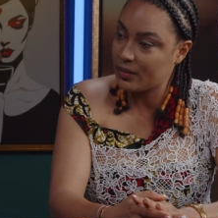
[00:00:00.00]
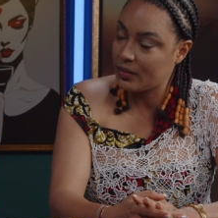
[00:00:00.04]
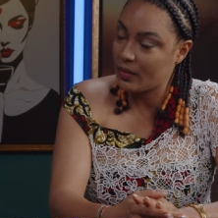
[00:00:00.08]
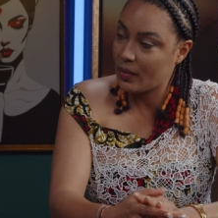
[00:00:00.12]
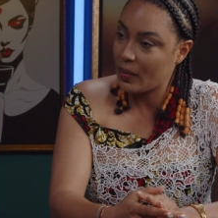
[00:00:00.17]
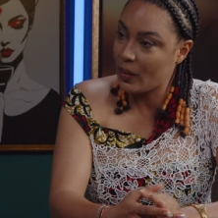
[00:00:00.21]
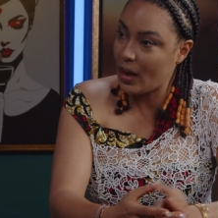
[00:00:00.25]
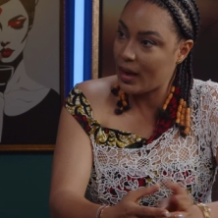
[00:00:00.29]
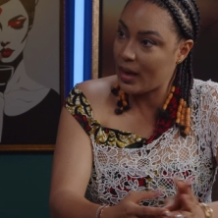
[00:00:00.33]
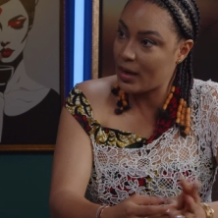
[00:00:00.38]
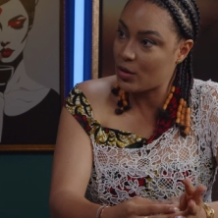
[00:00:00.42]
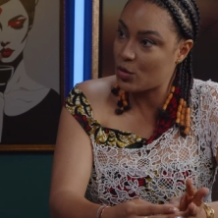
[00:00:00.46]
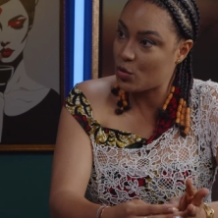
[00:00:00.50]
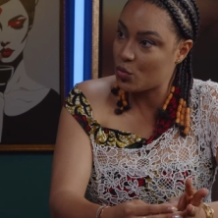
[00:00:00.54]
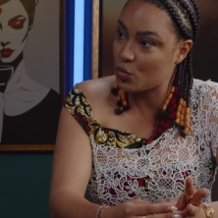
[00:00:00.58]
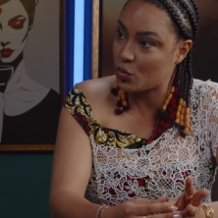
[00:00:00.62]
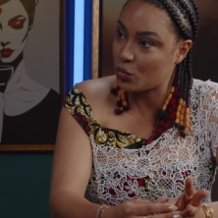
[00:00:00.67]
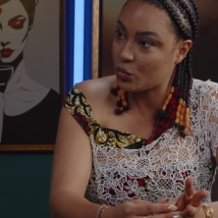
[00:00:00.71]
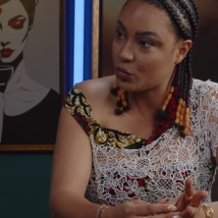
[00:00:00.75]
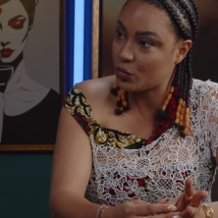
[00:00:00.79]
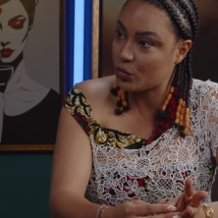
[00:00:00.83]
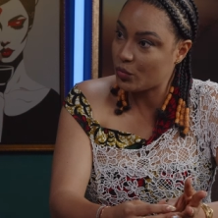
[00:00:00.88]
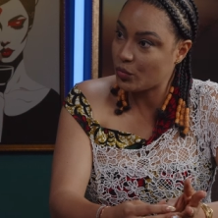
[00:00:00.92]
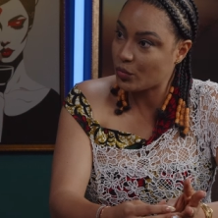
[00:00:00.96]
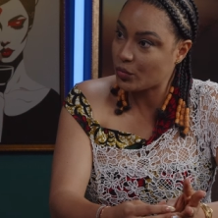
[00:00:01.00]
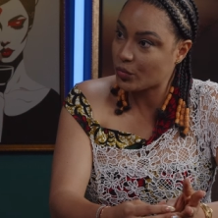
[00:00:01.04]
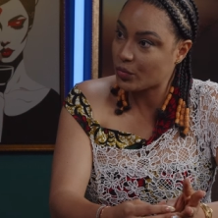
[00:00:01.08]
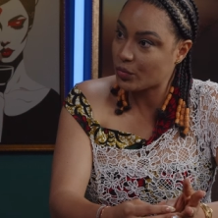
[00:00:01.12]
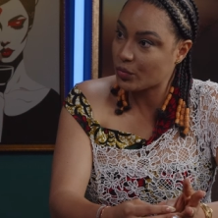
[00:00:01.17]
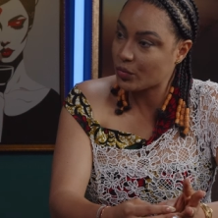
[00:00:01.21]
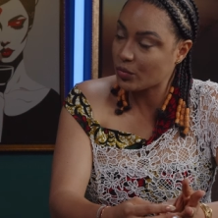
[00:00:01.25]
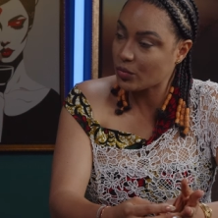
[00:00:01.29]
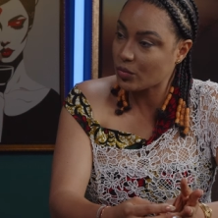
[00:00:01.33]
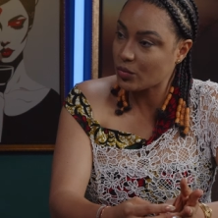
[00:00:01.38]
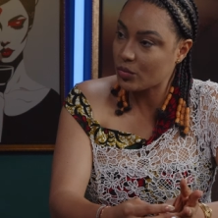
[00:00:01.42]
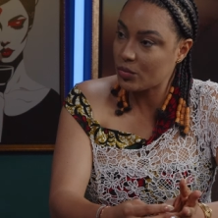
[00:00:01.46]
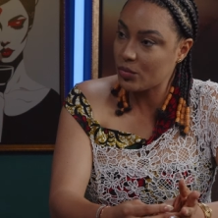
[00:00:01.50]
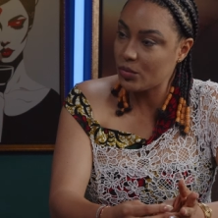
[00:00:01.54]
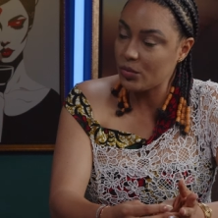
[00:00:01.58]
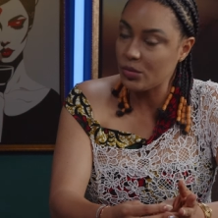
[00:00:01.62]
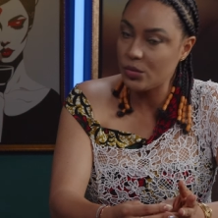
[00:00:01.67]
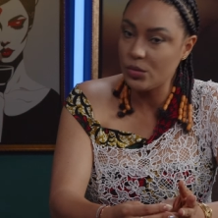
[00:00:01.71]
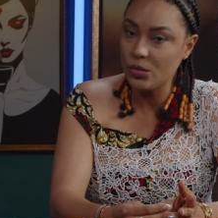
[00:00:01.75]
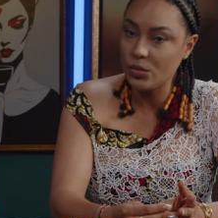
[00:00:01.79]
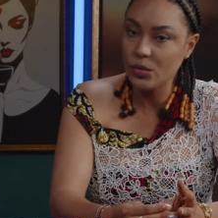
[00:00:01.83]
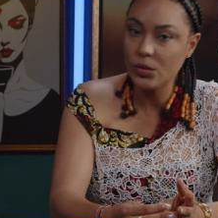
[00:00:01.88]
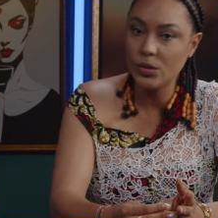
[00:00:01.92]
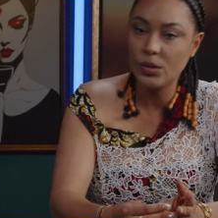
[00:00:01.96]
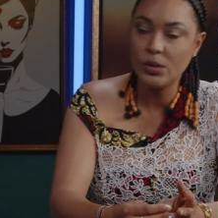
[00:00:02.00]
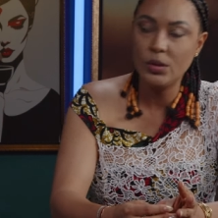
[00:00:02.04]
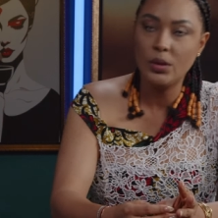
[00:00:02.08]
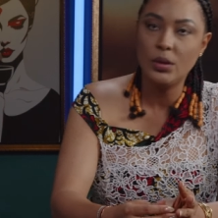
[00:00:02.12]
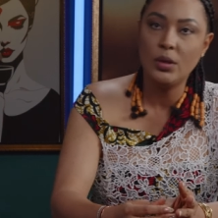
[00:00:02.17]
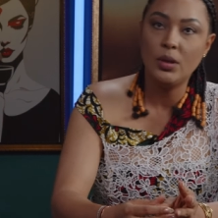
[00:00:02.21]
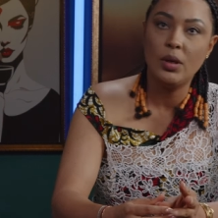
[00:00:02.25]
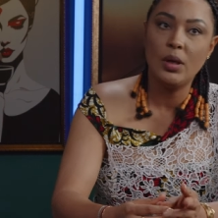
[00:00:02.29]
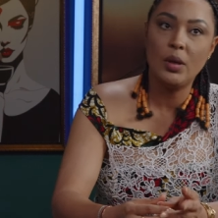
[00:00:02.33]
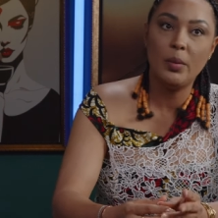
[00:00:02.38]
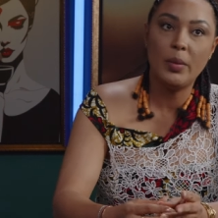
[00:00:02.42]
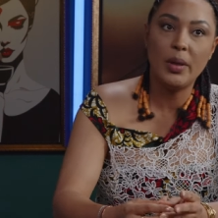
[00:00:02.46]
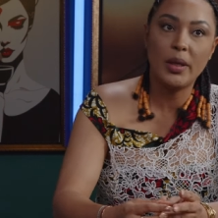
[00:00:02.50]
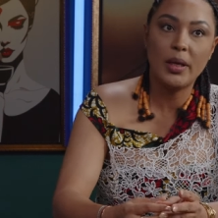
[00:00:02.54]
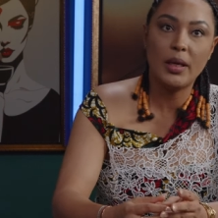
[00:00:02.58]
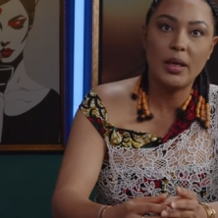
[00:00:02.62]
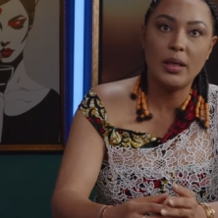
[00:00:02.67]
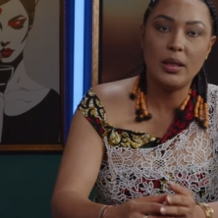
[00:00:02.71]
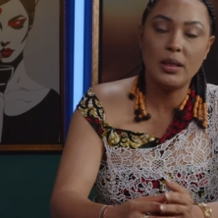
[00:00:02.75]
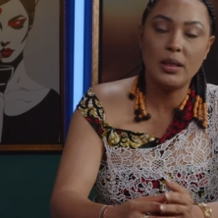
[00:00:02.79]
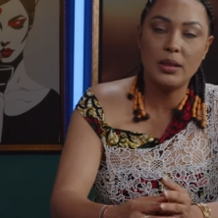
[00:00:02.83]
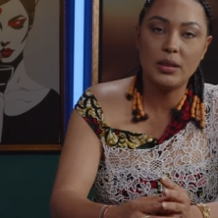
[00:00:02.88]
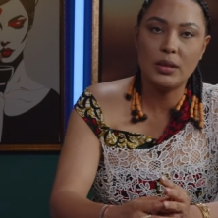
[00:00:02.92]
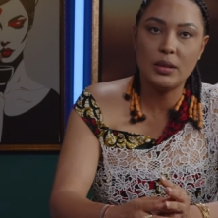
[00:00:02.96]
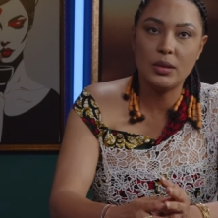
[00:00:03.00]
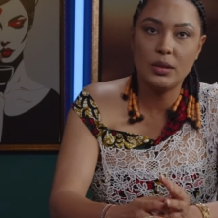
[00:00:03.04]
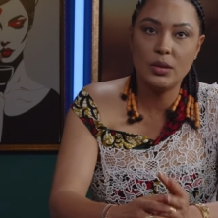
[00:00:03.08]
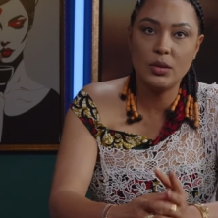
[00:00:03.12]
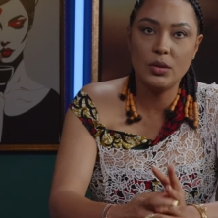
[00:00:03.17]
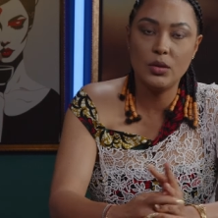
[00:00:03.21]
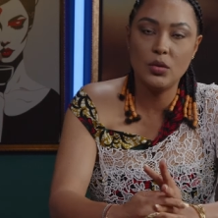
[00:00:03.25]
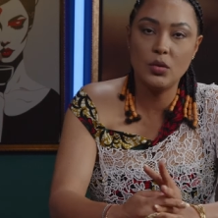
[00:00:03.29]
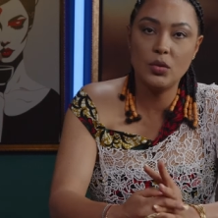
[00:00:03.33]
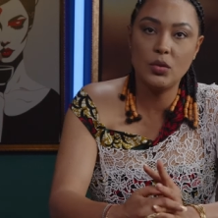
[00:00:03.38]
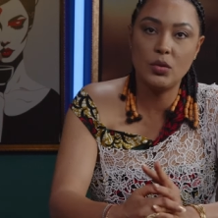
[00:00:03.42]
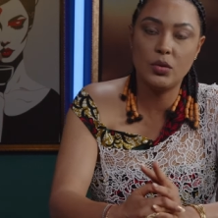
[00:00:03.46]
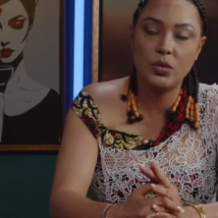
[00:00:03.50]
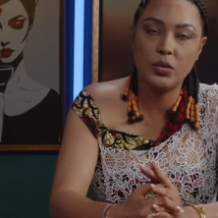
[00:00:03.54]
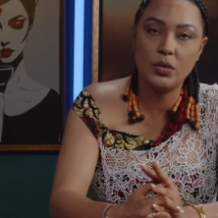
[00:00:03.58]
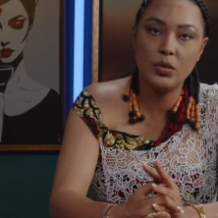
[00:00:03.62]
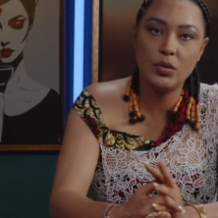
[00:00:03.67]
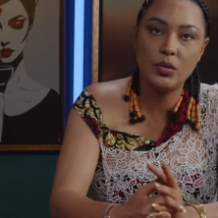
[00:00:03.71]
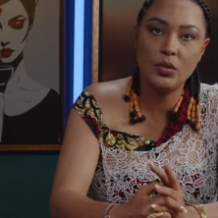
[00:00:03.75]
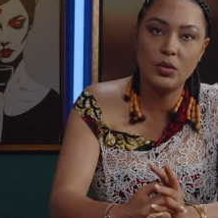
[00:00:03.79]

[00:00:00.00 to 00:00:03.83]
Akatu. A bucket list. Oof.